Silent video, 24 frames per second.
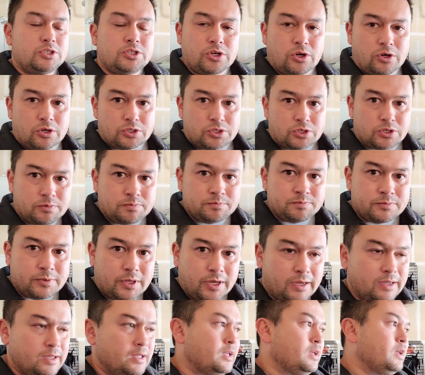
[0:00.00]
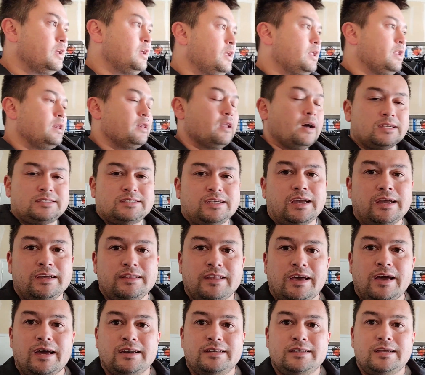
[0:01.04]
Charger, okay? Not saying
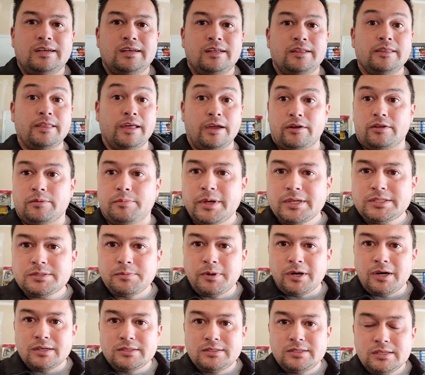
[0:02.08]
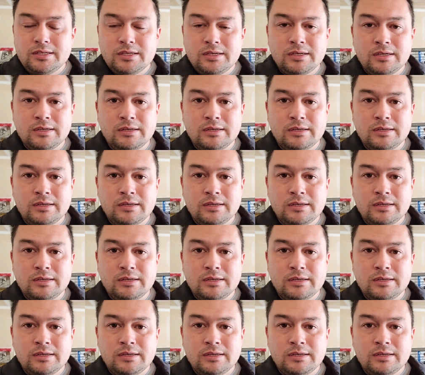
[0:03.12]
that they are the best mods,